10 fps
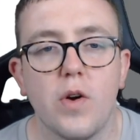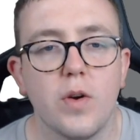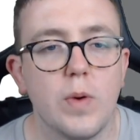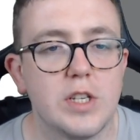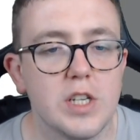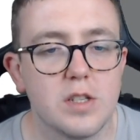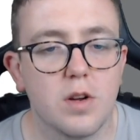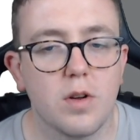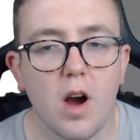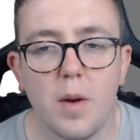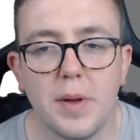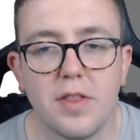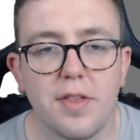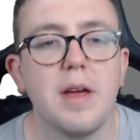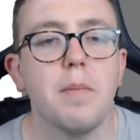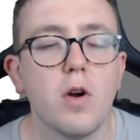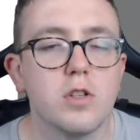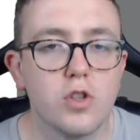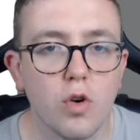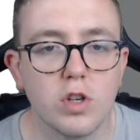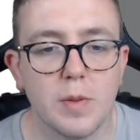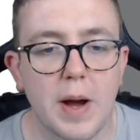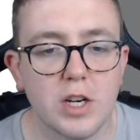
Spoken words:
which has got to be the most talked about